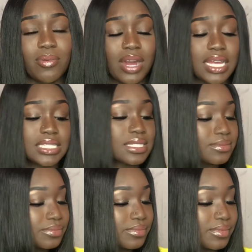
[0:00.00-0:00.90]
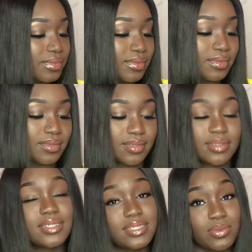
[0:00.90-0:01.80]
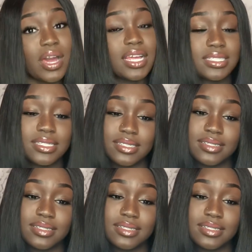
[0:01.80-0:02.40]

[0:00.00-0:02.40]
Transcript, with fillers: Watch. Just watch.